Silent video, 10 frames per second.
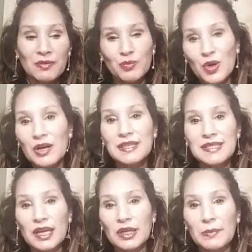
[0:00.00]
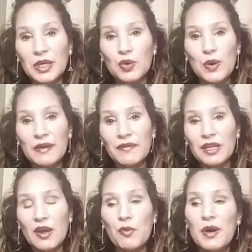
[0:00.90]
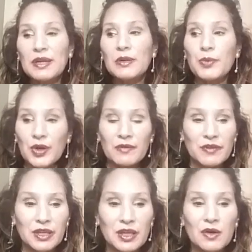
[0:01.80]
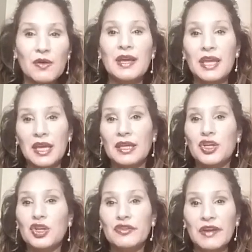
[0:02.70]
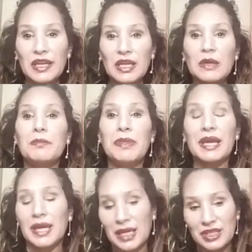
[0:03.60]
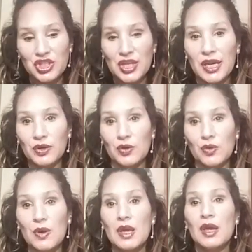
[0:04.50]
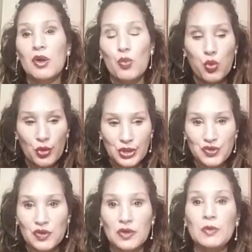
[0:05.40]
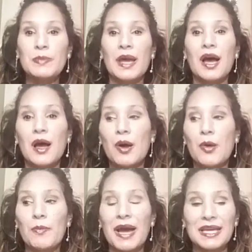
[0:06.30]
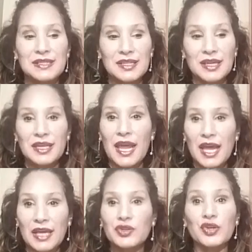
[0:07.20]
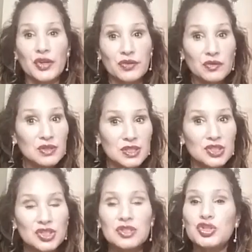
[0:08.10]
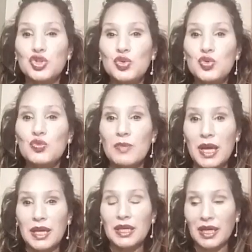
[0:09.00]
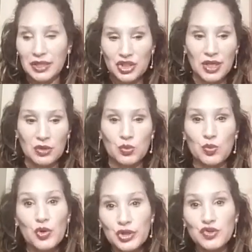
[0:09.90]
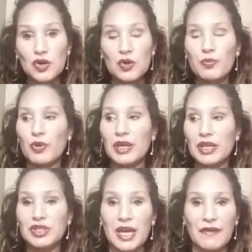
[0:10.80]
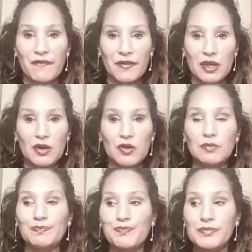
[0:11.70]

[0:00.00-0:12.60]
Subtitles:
well, it's not going to be a quick video. I wanted to bring a video again, curating my eyeshadow wardrobe. I did add another addition to my eyeshadow wardrobe, which I feel